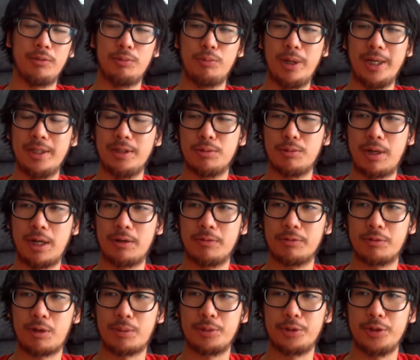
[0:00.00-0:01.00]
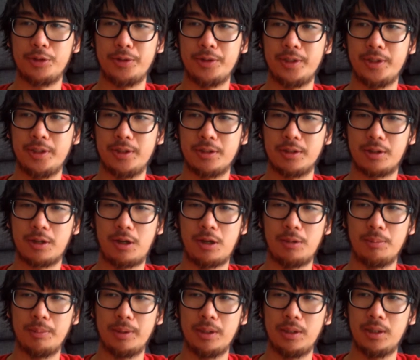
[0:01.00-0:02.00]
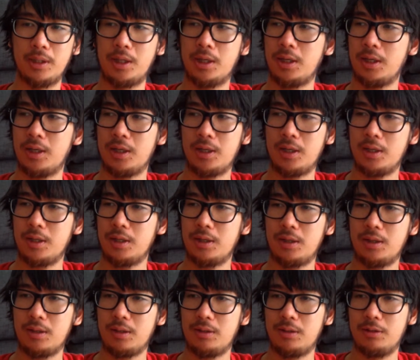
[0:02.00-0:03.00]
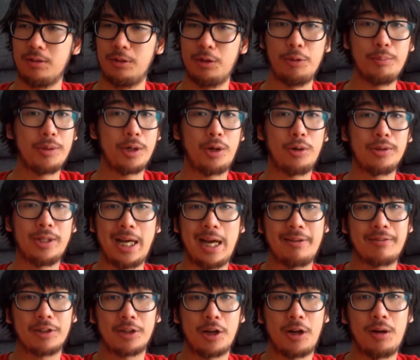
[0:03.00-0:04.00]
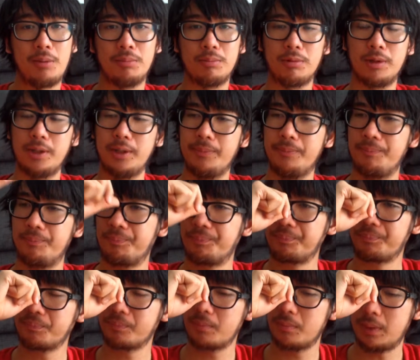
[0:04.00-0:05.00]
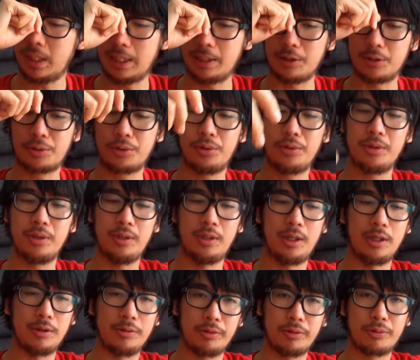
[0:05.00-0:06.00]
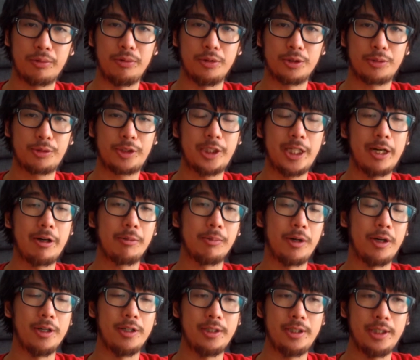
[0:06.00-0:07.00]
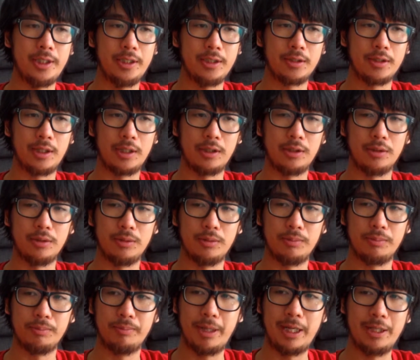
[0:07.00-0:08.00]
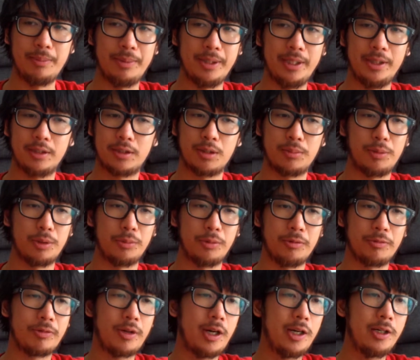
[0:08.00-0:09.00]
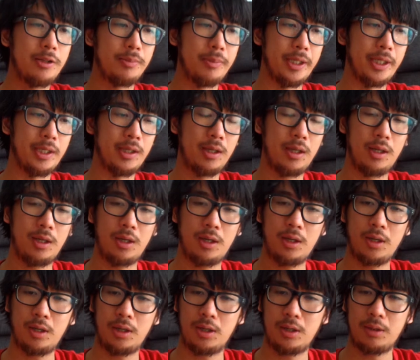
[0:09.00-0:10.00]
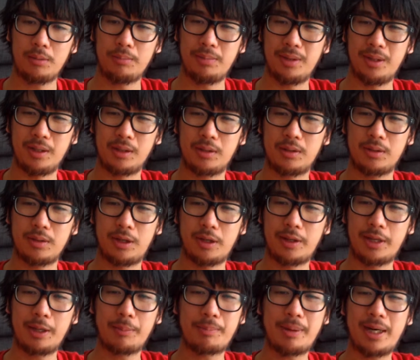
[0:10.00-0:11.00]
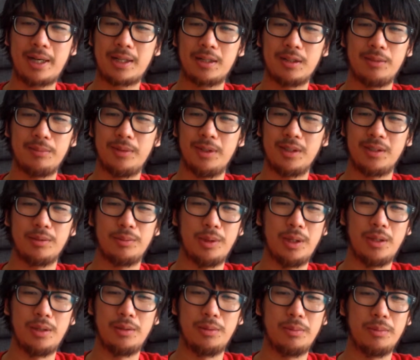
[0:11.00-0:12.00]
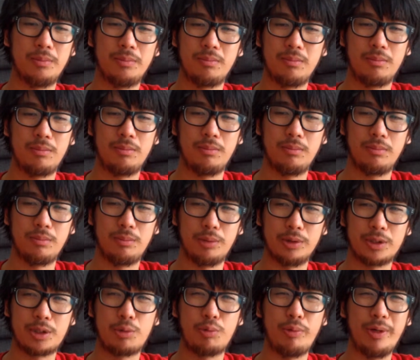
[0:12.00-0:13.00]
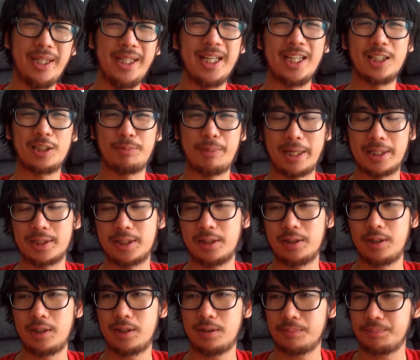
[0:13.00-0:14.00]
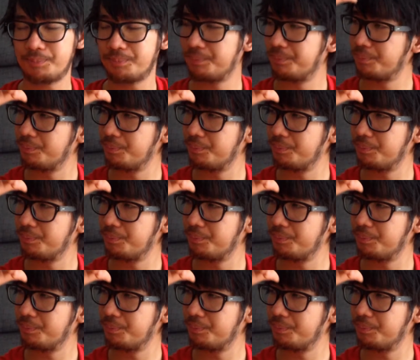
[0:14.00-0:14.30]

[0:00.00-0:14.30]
I've waited around for opportunities to come, and lo and behold, they haven't come, right? And I thought that like through sharing my ideas, like, you know, maybe someone would find me. But like I think back and I'm like, well, was I really expecting that?